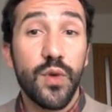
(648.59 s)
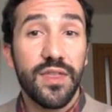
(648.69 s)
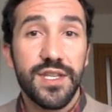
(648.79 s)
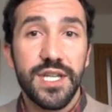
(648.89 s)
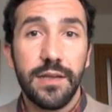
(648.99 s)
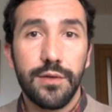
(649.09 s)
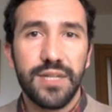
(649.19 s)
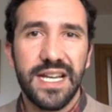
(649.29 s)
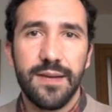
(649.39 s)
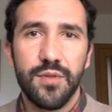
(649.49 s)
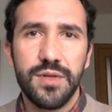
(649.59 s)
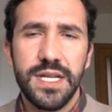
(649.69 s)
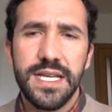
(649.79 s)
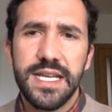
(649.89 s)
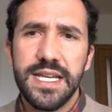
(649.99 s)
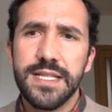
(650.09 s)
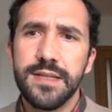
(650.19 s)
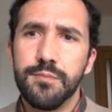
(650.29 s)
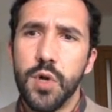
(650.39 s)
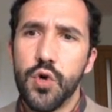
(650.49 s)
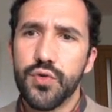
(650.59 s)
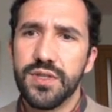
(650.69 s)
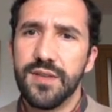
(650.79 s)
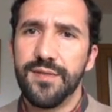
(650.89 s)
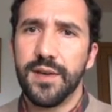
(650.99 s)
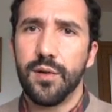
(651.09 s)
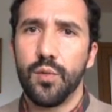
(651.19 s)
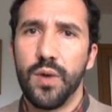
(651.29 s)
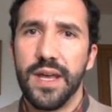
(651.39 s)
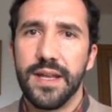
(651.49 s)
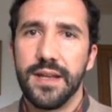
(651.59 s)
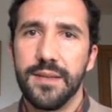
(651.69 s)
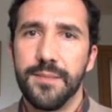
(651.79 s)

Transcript: with a yellow diamond, is the most difficult one.